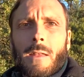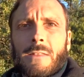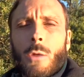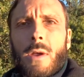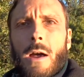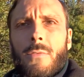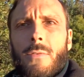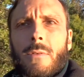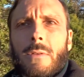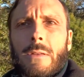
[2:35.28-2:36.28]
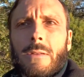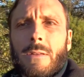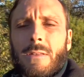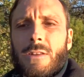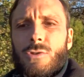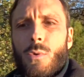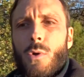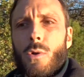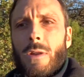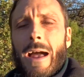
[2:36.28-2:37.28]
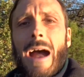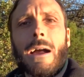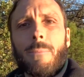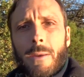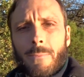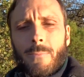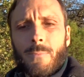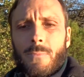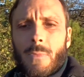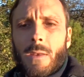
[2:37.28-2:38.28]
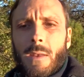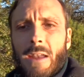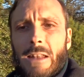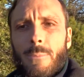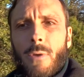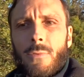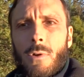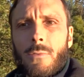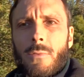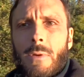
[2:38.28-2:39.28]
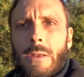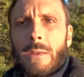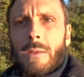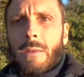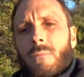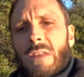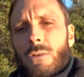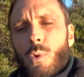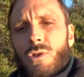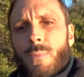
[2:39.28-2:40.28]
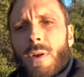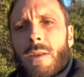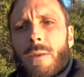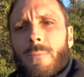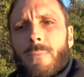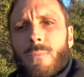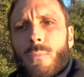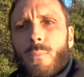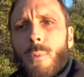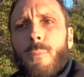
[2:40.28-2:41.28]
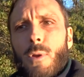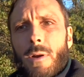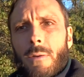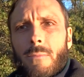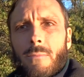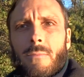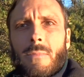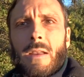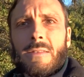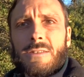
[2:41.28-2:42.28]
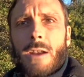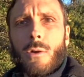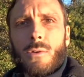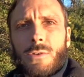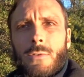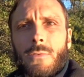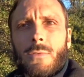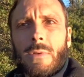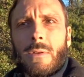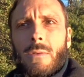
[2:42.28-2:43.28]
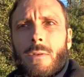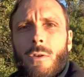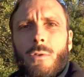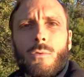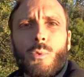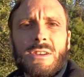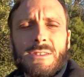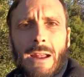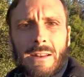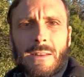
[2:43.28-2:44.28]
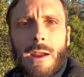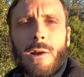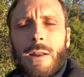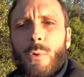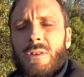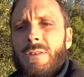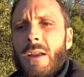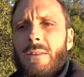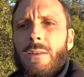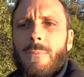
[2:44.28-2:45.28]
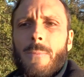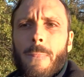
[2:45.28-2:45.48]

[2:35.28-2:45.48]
Then we have the so-called agape, a type of love that was very popular in the circles of Christianity, early Christianity.